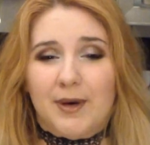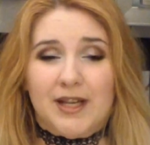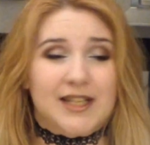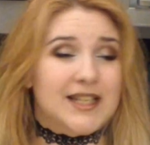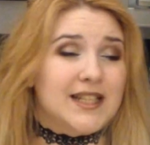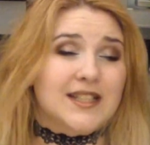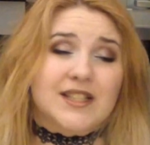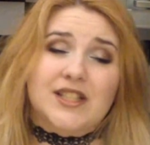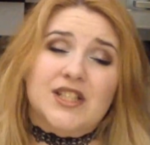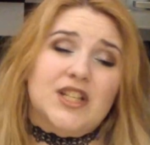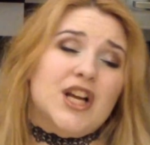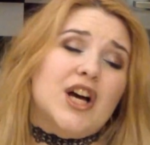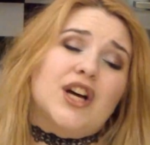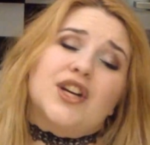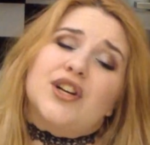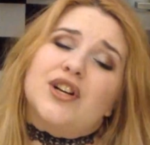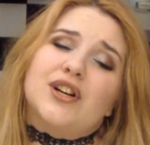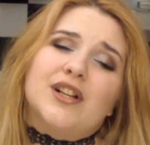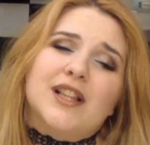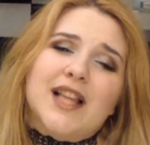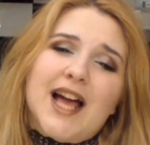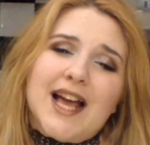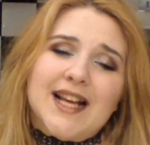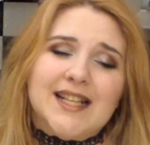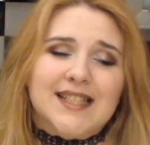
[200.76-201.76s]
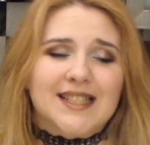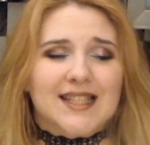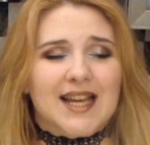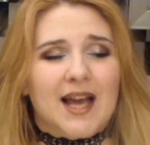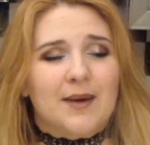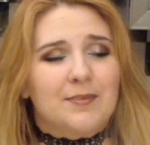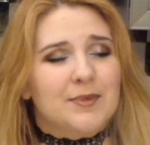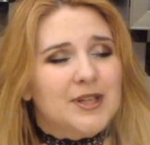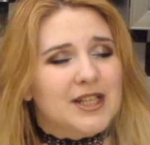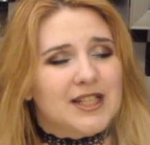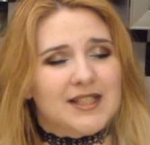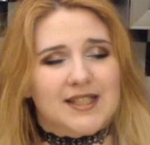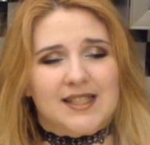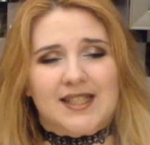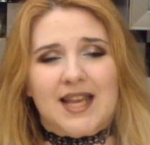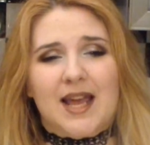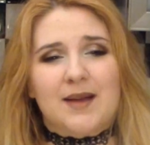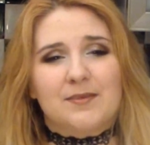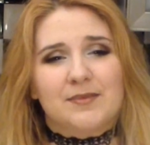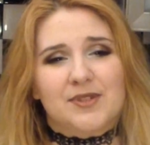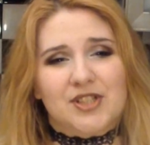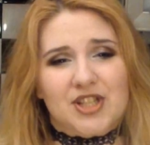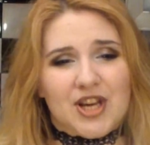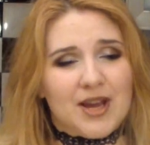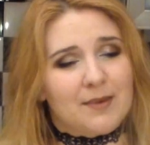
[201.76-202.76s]
as not all eggs come in the
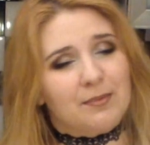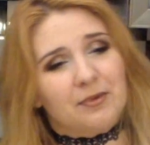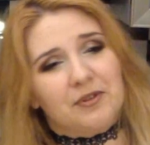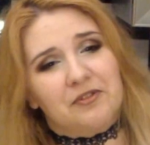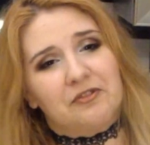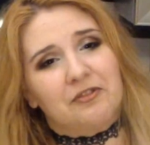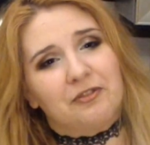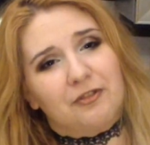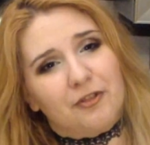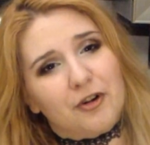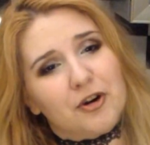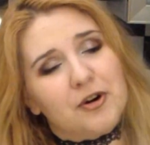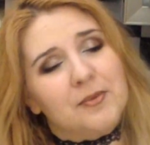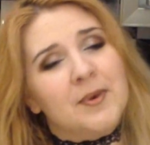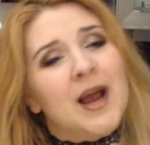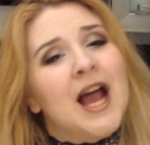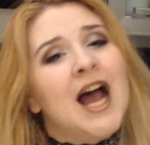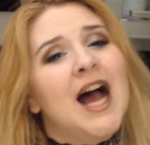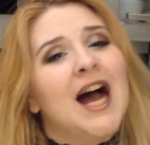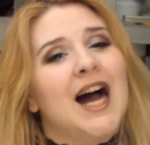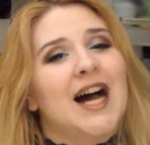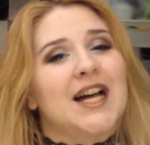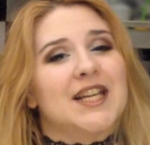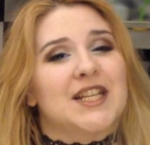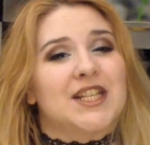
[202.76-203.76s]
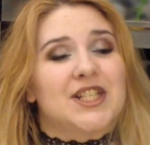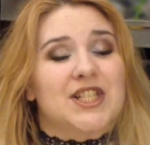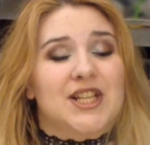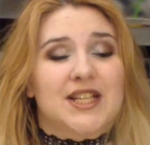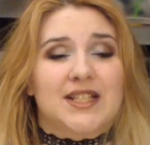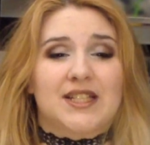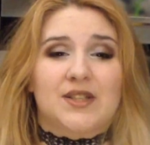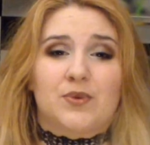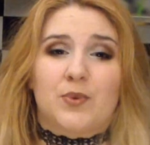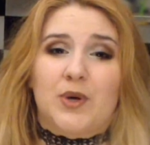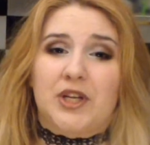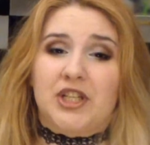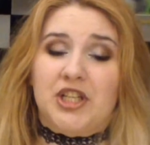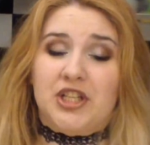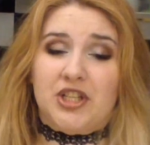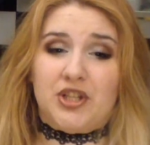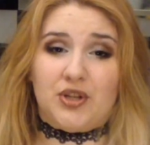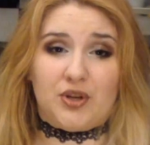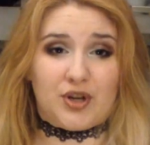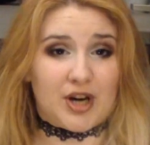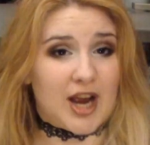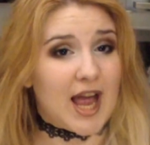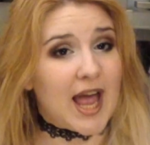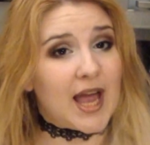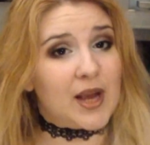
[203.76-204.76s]
same shape and form, I suggest weighting
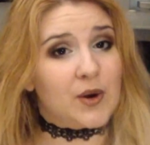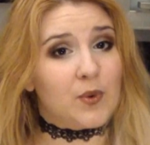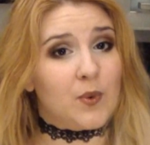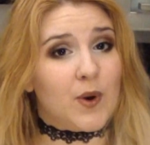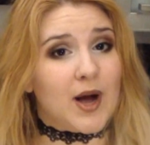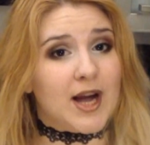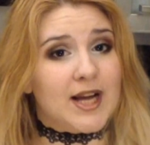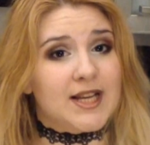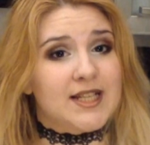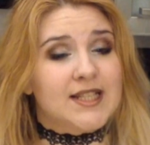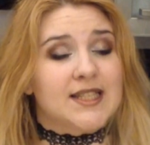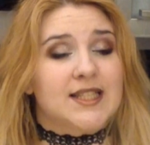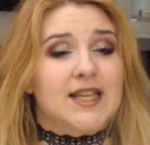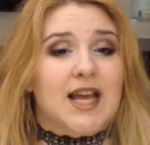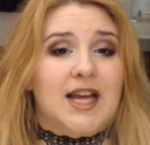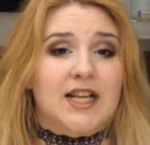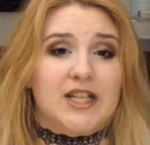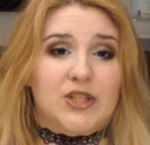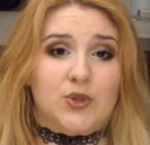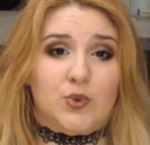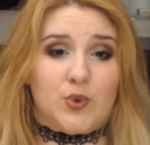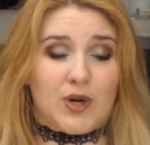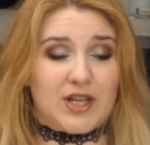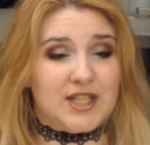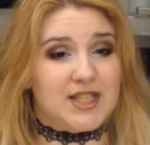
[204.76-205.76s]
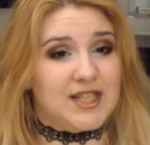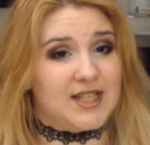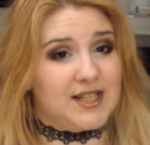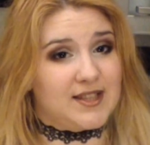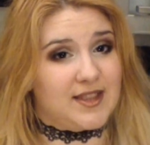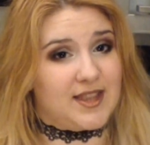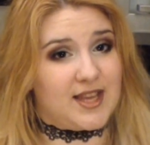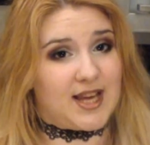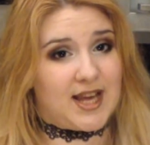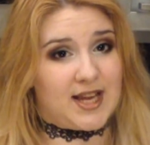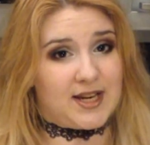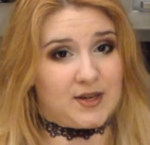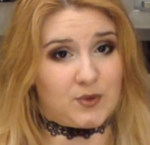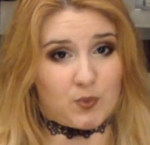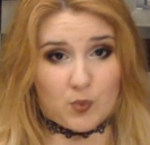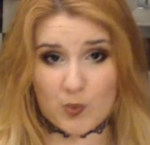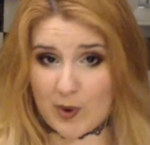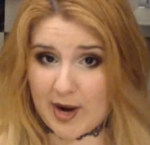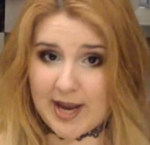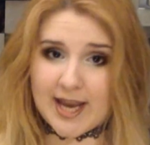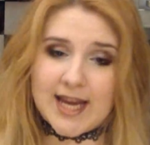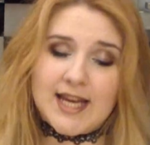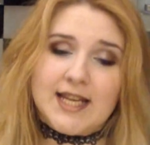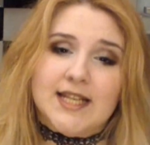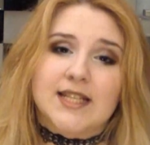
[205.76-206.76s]
your egg whites and twicing that
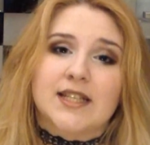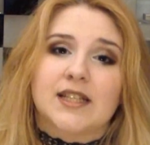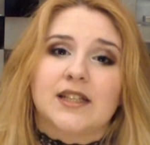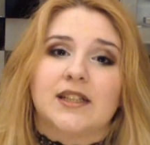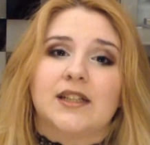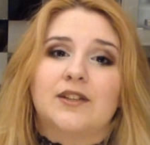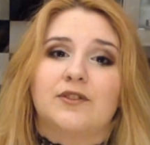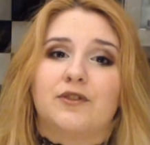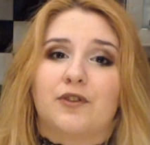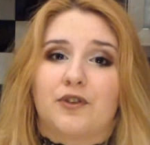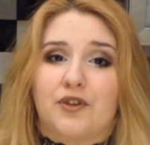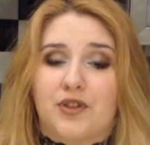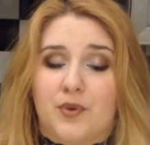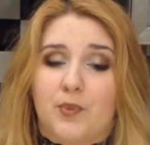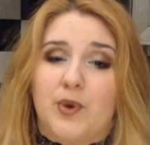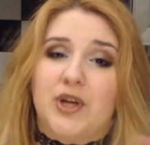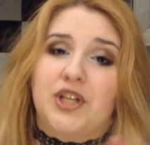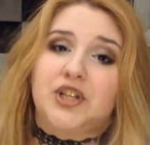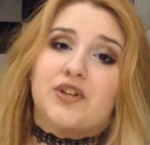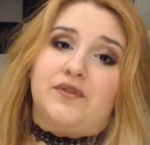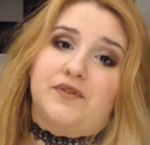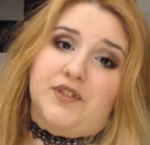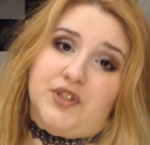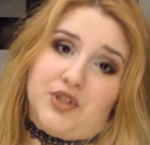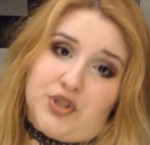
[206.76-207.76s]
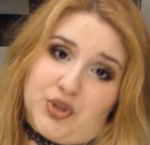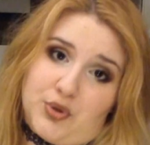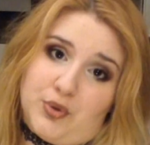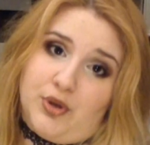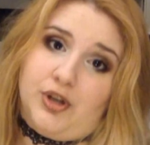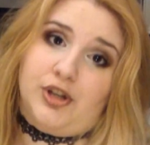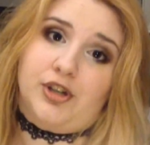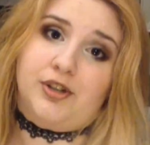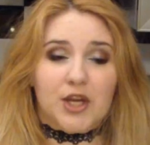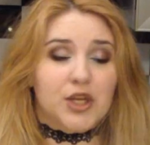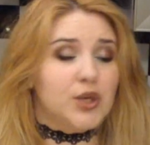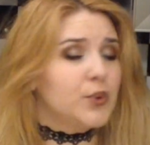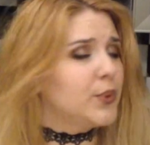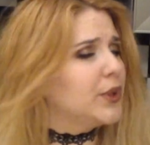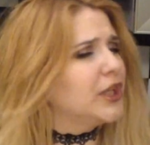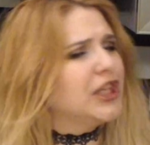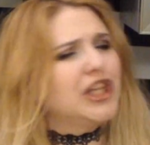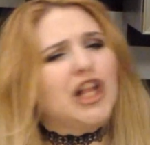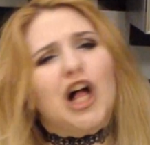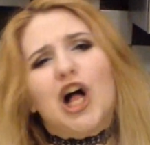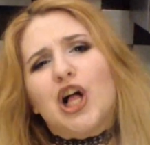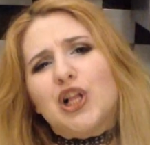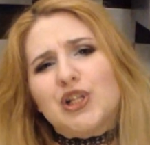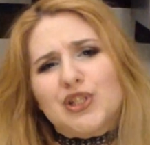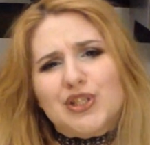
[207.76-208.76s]
weight for the weight of the sugar. You will
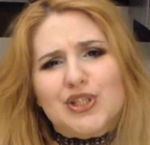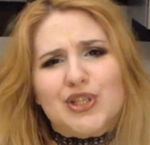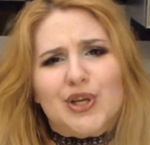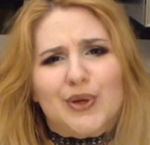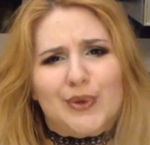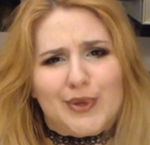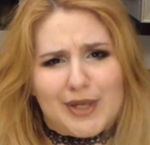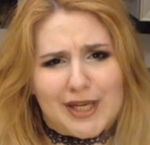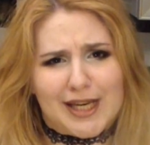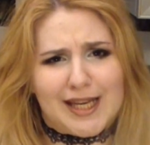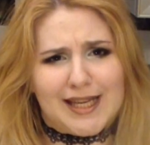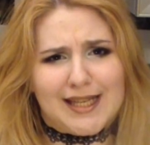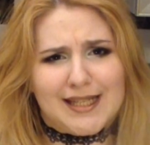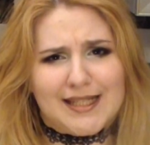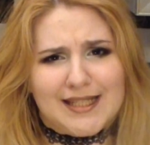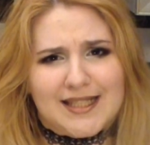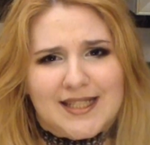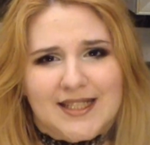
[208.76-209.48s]
also need